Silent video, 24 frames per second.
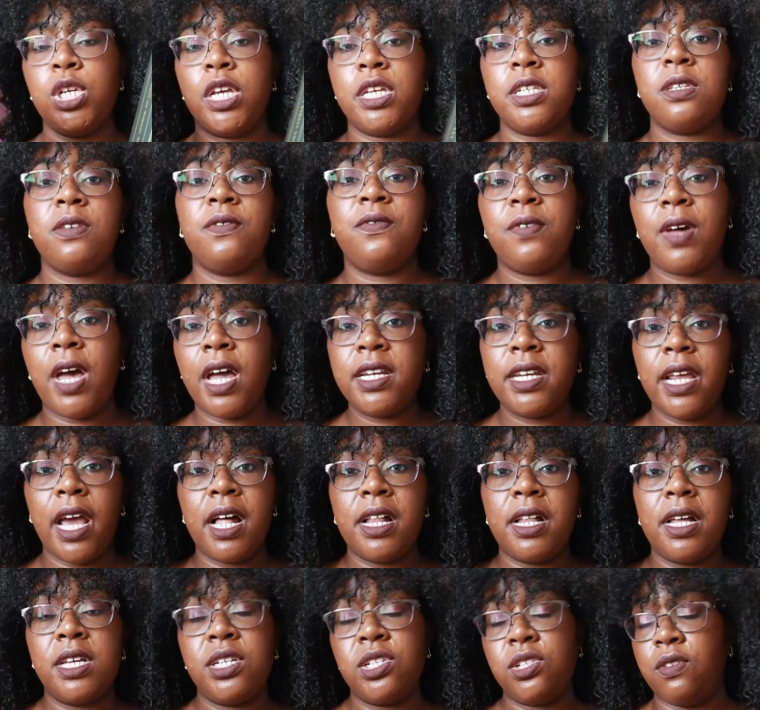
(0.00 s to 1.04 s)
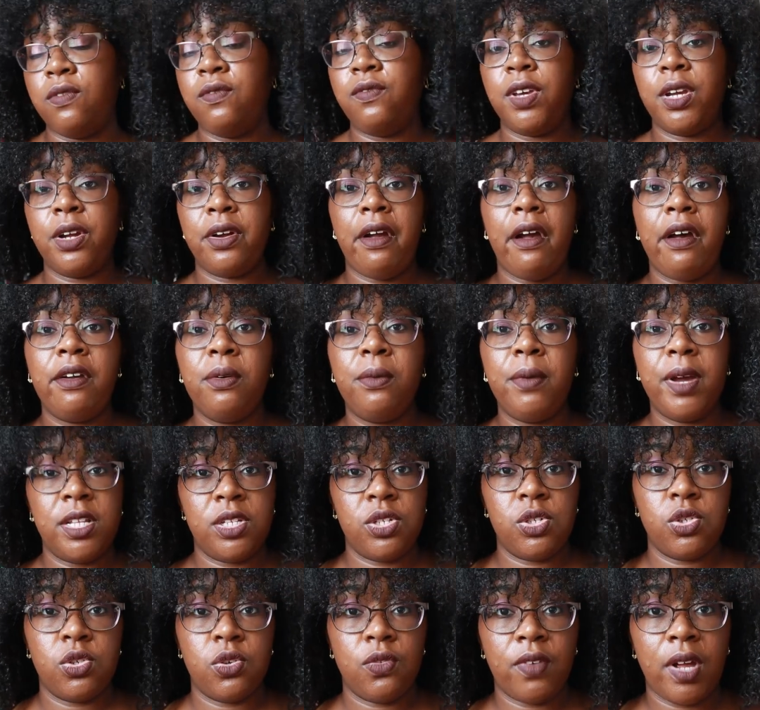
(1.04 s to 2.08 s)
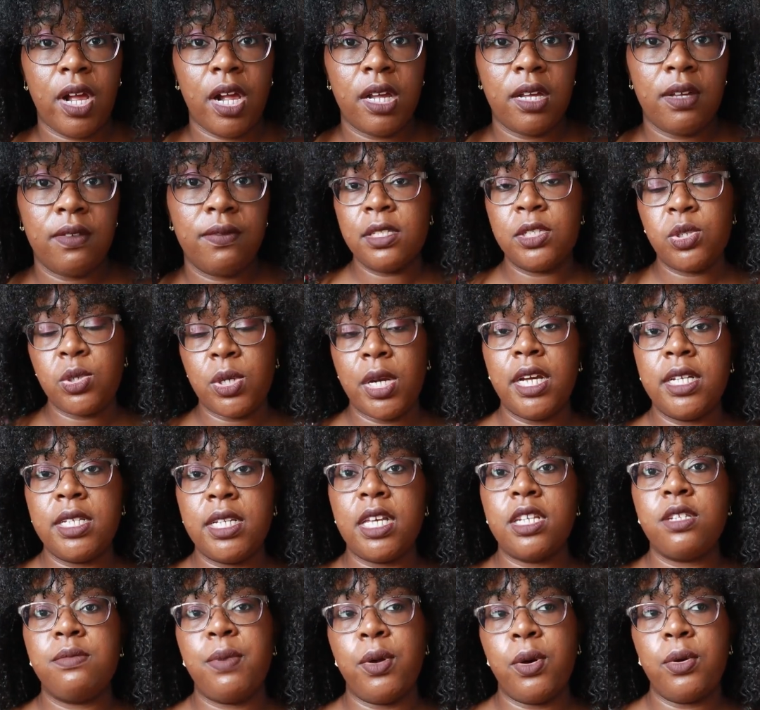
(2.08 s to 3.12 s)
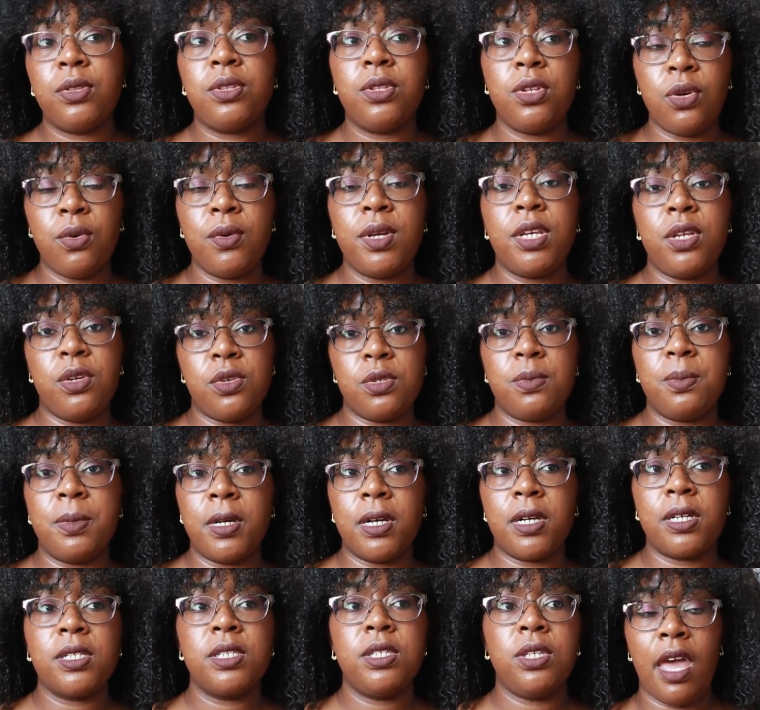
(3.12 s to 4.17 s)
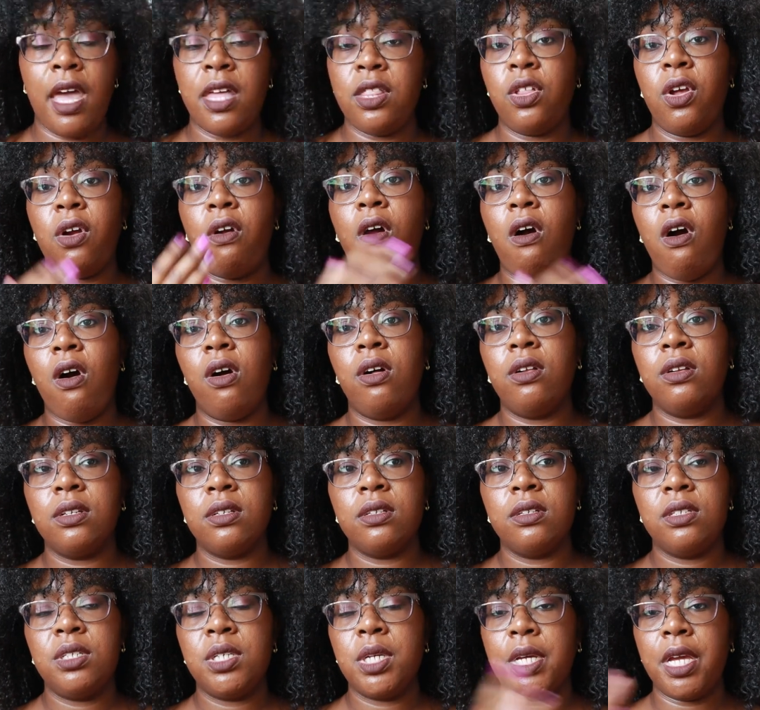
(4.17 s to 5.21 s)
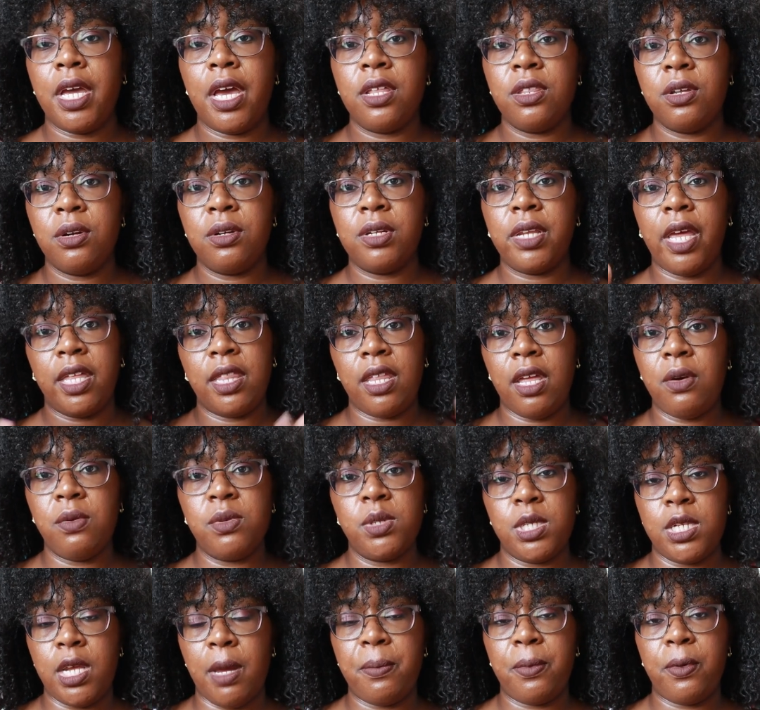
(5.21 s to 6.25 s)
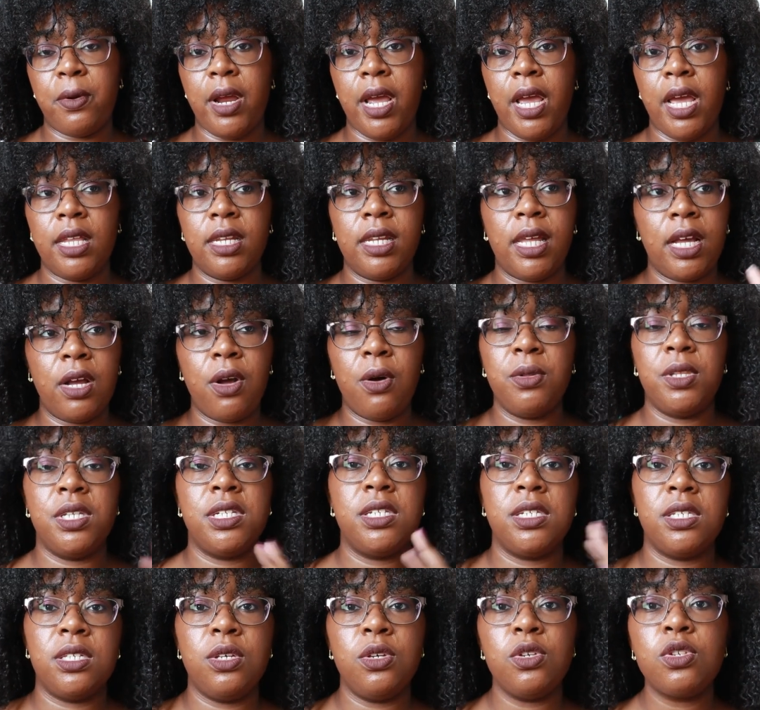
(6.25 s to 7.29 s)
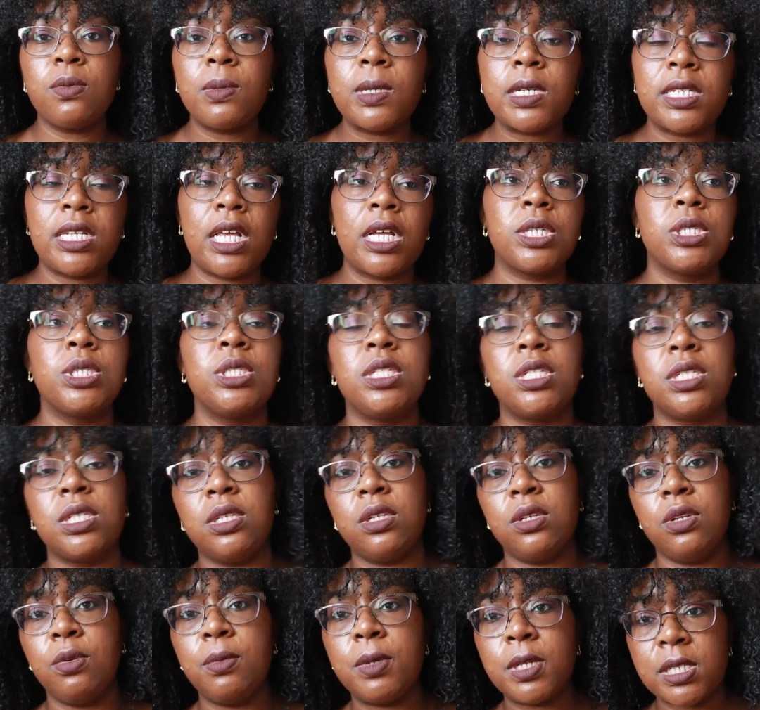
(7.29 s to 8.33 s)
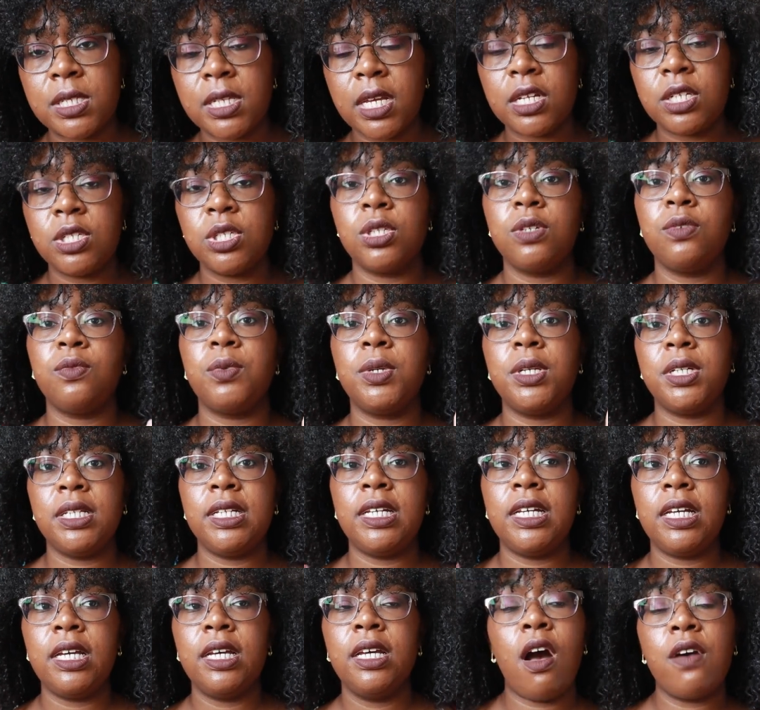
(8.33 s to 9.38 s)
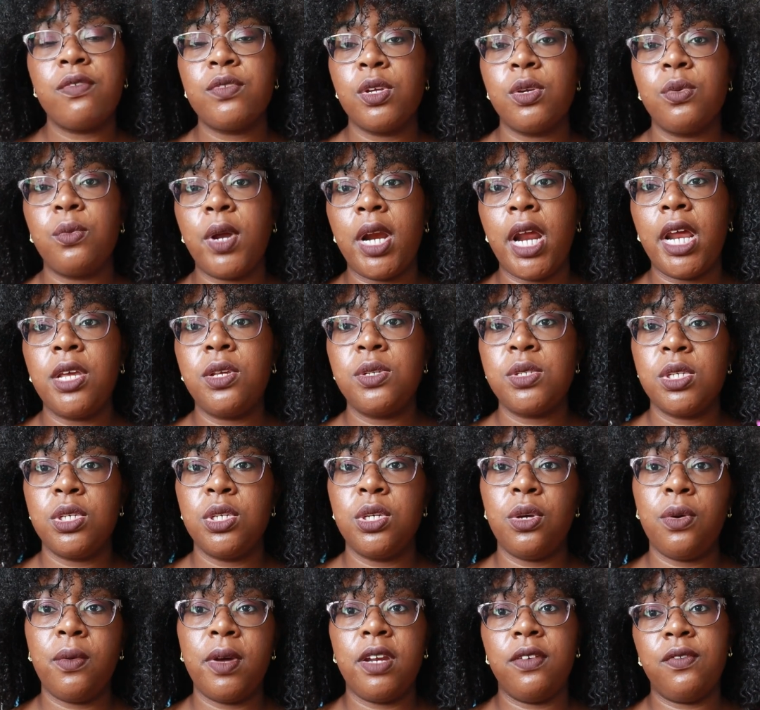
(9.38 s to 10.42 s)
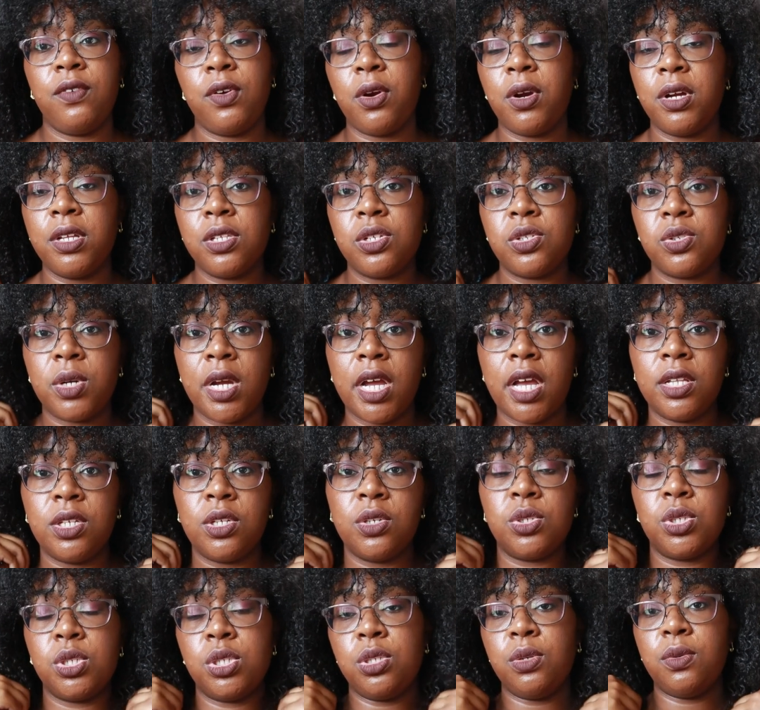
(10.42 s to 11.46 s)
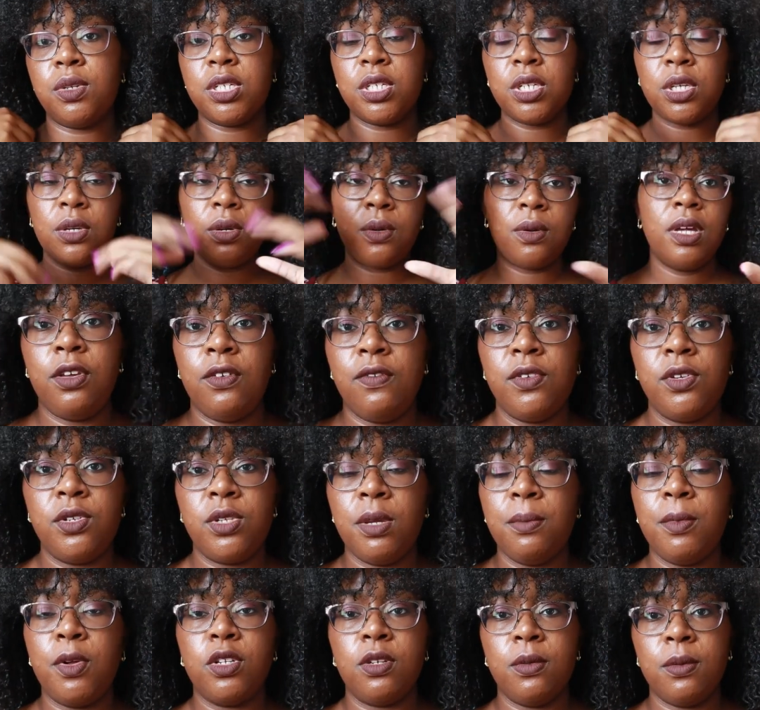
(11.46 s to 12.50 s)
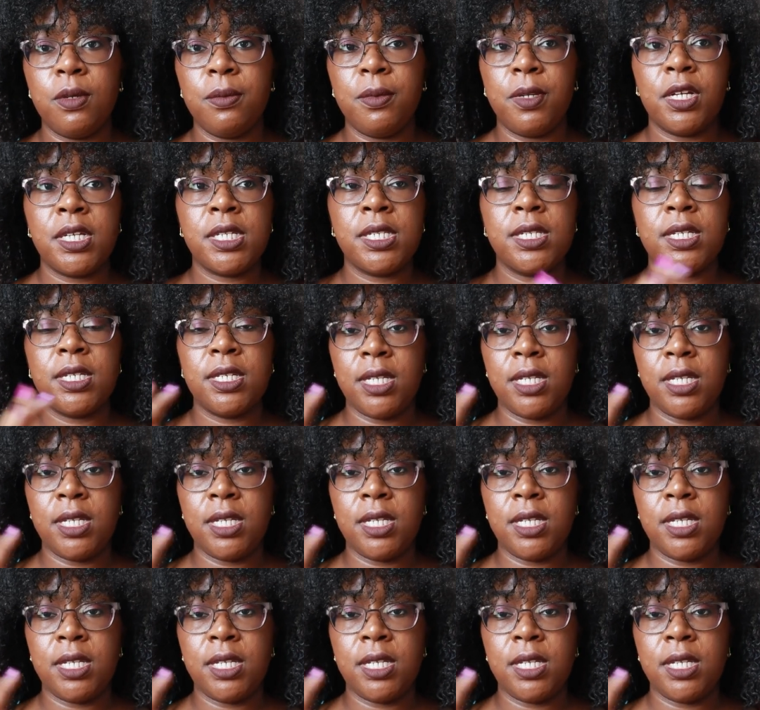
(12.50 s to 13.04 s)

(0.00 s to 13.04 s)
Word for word: she has to find allies and figure out a way to survive. The Strand has both new and used books, and they're all together. Like, they don't separate, like, oh, this is the used book section, this is the new book section. Really often what I used to do, and if you're in the Strand you should do it too, if you see multiple books